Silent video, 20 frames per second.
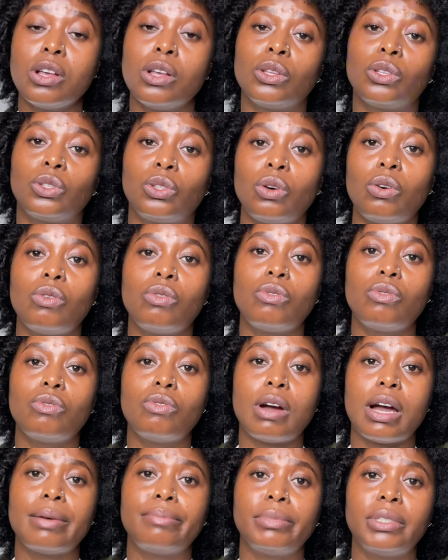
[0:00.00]

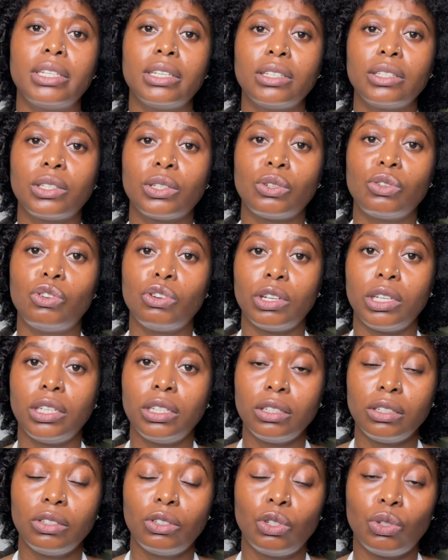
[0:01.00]
So I'm just
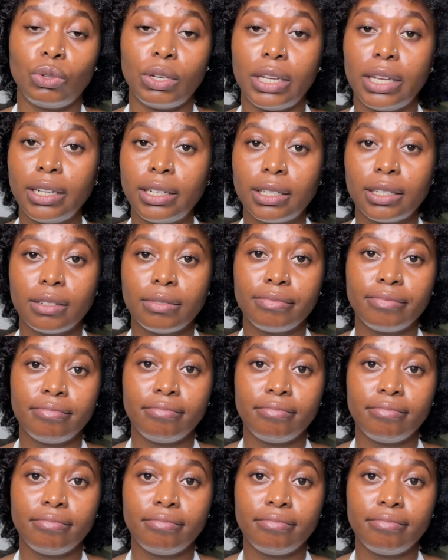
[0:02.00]
going to eat